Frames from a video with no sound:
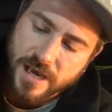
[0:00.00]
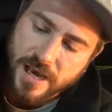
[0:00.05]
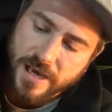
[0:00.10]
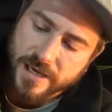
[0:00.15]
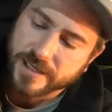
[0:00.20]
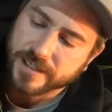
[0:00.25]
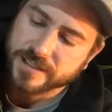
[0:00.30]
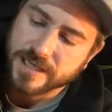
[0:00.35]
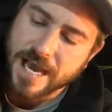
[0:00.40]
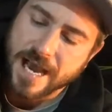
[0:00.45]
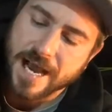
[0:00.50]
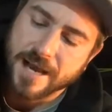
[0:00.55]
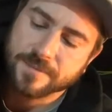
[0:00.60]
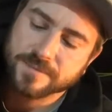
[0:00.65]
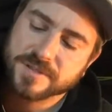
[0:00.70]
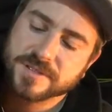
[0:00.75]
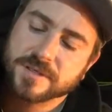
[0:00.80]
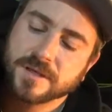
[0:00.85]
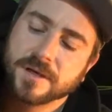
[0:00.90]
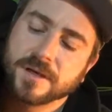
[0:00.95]
and it's
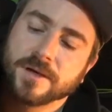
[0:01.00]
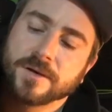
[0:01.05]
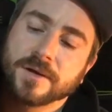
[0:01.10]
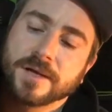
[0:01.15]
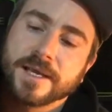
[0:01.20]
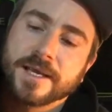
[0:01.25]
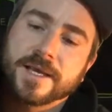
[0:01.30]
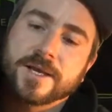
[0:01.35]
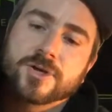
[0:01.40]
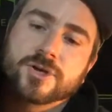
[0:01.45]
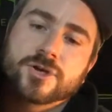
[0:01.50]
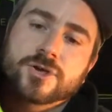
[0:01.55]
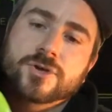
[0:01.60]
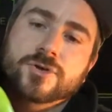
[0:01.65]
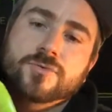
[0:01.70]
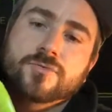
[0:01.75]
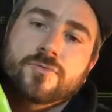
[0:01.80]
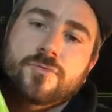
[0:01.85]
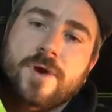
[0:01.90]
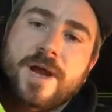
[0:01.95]
absolutely
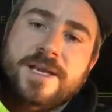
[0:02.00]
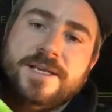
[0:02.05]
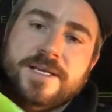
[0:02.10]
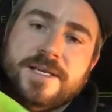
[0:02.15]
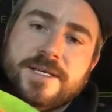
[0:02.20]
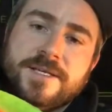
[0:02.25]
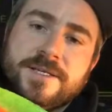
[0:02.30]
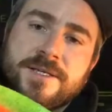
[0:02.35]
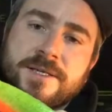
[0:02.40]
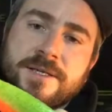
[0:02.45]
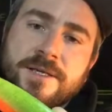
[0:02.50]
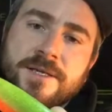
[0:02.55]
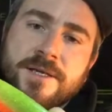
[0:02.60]
shredded,